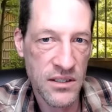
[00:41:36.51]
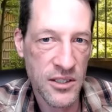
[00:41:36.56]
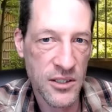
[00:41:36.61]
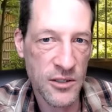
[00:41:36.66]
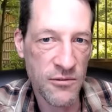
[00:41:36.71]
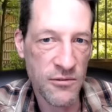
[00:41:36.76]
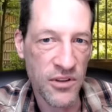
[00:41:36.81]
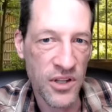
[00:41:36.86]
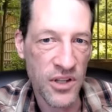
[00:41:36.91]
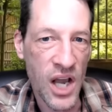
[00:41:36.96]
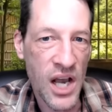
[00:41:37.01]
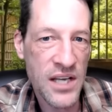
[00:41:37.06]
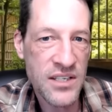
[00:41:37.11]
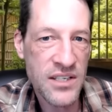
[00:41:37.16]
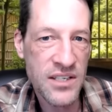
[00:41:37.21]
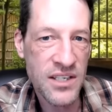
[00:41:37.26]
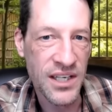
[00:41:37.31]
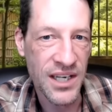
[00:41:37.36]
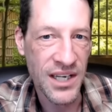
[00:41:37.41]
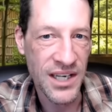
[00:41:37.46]
You've
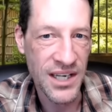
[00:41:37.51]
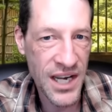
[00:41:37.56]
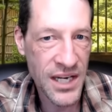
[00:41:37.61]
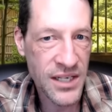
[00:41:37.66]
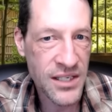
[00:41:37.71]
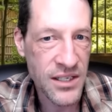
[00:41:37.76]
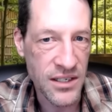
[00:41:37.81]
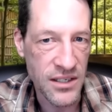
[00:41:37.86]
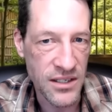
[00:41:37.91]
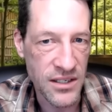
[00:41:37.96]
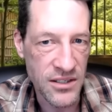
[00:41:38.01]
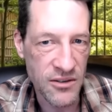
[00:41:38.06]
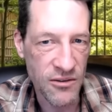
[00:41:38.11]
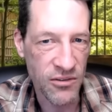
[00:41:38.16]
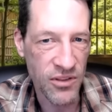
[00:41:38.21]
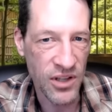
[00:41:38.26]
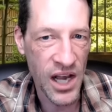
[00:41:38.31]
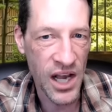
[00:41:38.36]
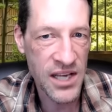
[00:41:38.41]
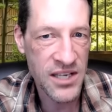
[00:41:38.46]
lost the connectedness. You've
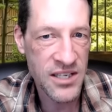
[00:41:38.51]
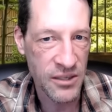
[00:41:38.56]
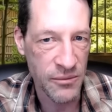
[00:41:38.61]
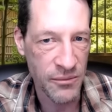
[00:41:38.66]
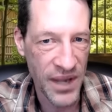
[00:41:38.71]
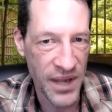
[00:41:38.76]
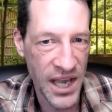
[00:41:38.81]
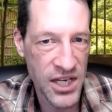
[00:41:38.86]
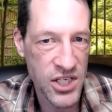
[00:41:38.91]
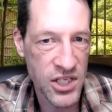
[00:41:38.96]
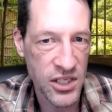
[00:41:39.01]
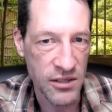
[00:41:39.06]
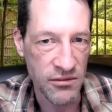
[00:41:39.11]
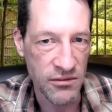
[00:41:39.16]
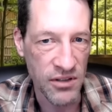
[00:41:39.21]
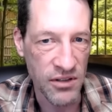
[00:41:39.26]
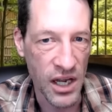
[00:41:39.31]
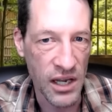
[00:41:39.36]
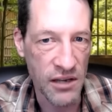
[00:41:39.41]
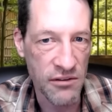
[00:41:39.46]
lost the magic of
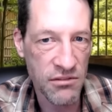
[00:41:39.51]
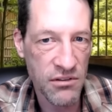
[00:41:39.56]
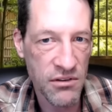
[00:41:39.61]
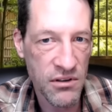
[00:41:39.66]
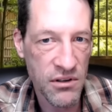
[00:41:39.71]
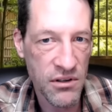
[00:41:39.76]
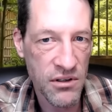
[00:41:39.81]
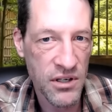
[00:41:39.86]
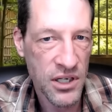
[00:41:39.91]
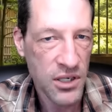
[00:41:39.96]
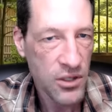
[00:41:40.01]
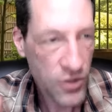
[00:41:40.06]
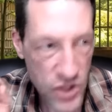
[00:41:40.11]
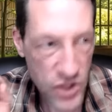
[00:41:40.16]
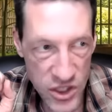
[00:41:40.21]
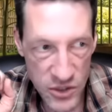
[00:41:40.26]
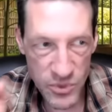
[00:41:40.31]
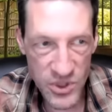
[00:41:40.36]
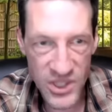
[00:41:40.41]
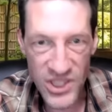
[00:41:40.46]
life, and you're
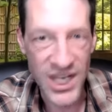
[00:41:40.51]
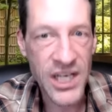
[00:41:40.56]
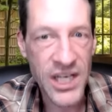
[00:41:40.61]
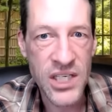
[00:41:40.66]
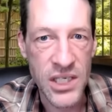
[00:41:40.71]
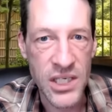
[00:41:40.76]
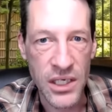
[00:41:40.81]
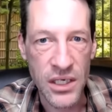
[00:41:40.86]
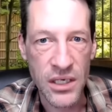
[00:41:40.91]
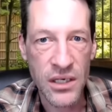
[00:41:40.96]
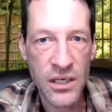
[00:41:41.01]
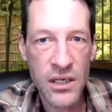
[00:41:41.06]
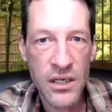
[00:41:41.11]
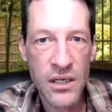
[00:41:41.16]
just projecting